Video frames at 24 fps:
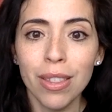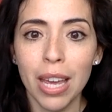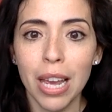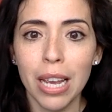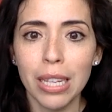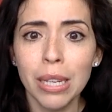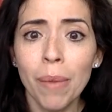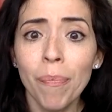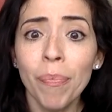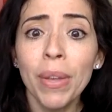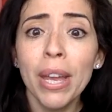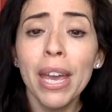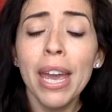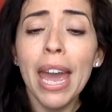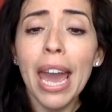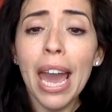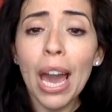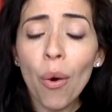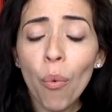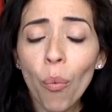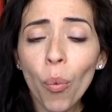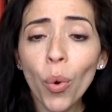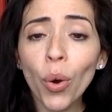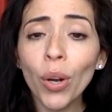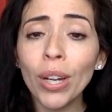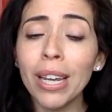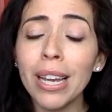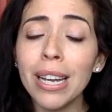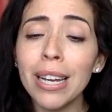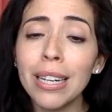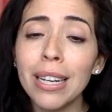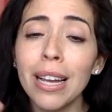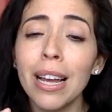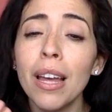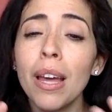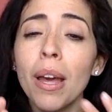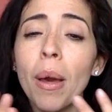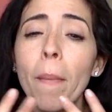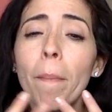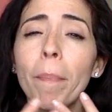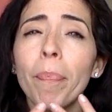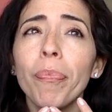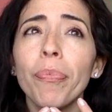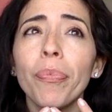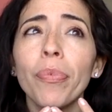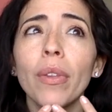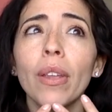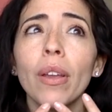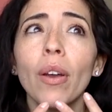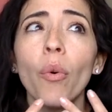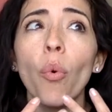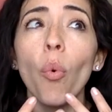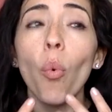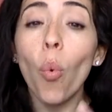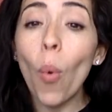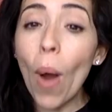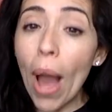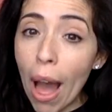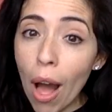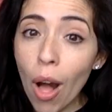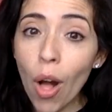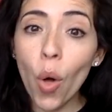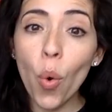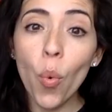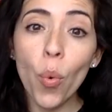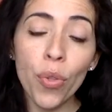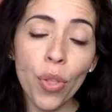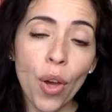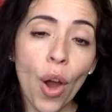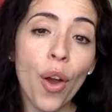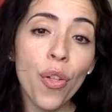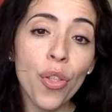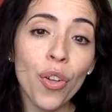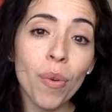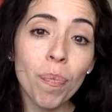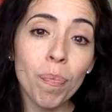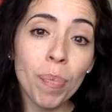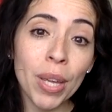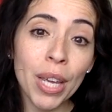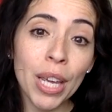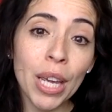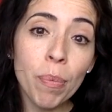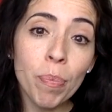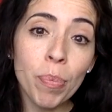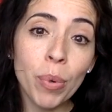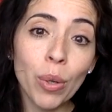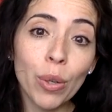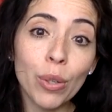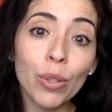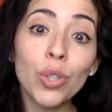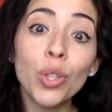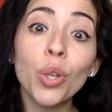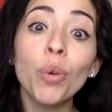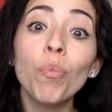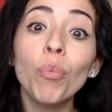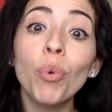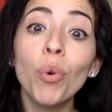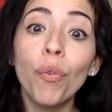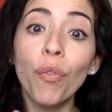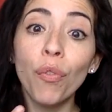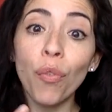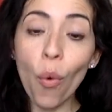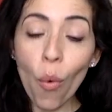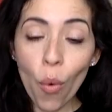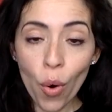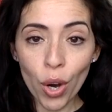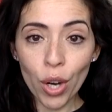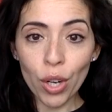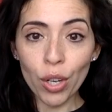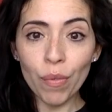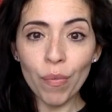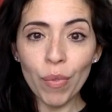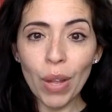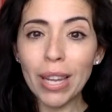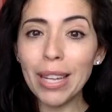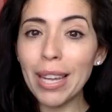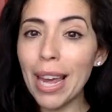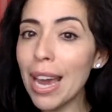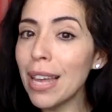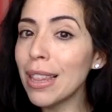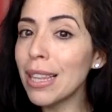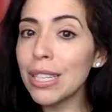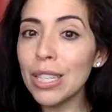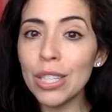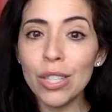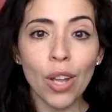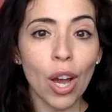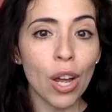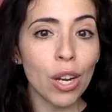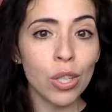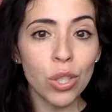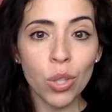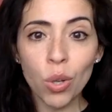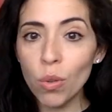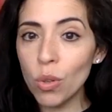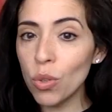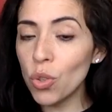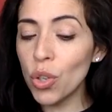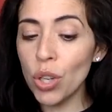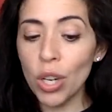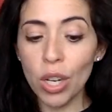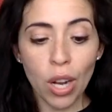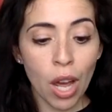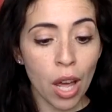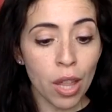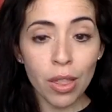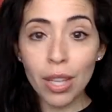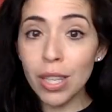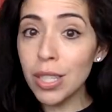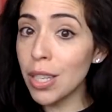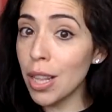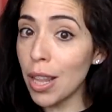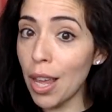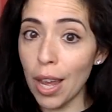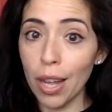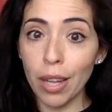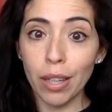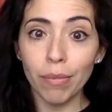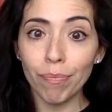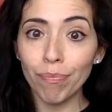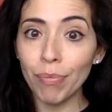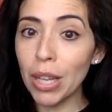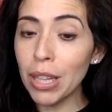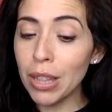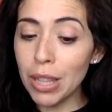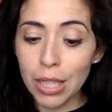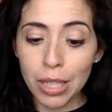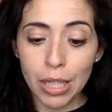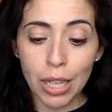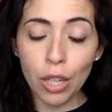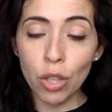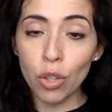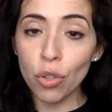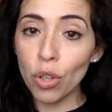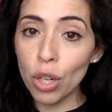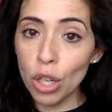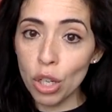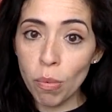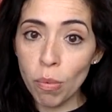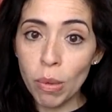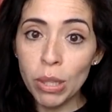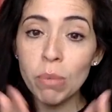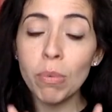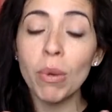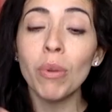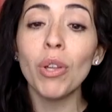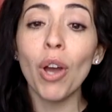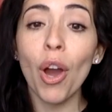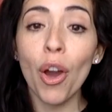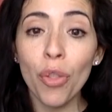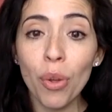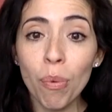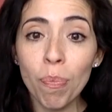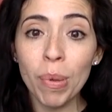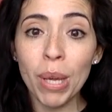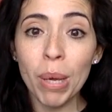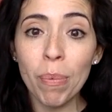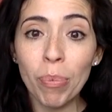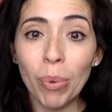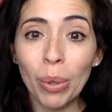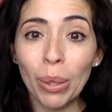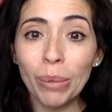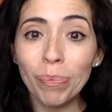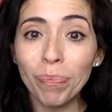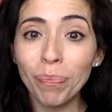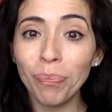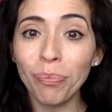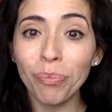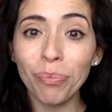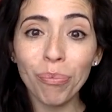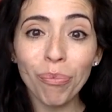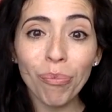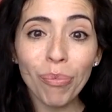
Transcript: things, and working well with other people to move forward. Again, this is not a solo journey, not this leg of the journey. You're meant to be with other people